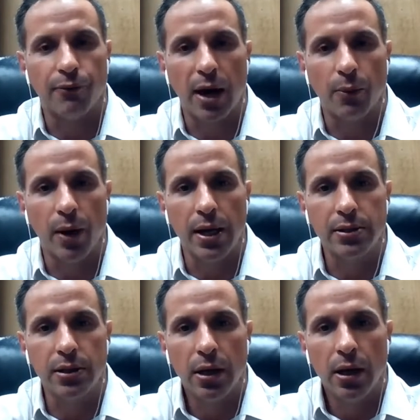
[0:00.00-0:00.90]
Find
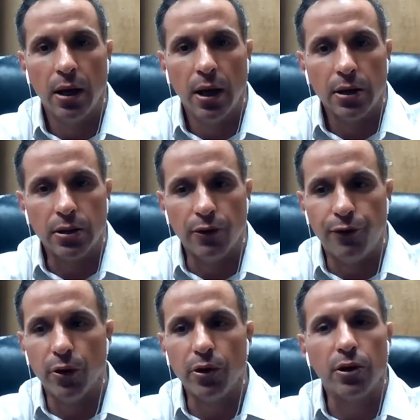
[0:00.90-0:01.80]
ways to
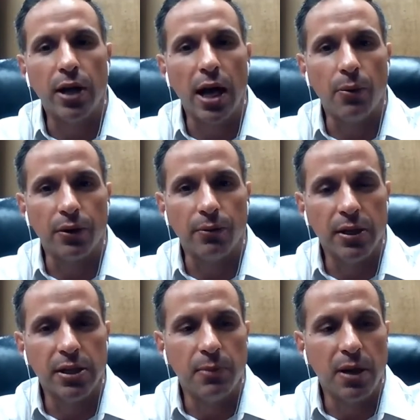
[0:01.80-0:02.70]
fill your day with
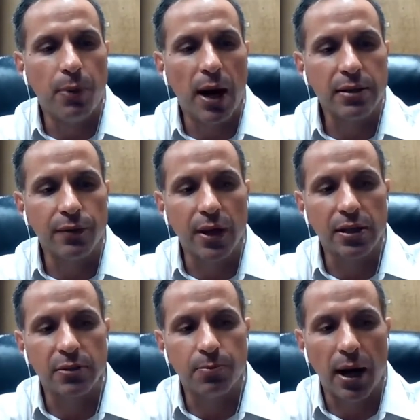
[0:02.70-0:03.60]
as many positive
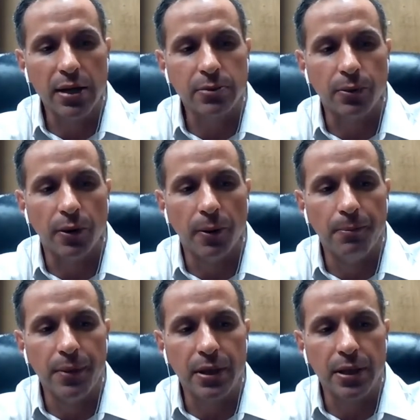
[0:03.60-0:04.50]
things as possible,
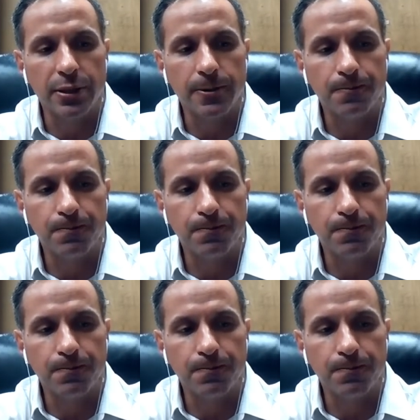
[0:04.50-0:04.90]
because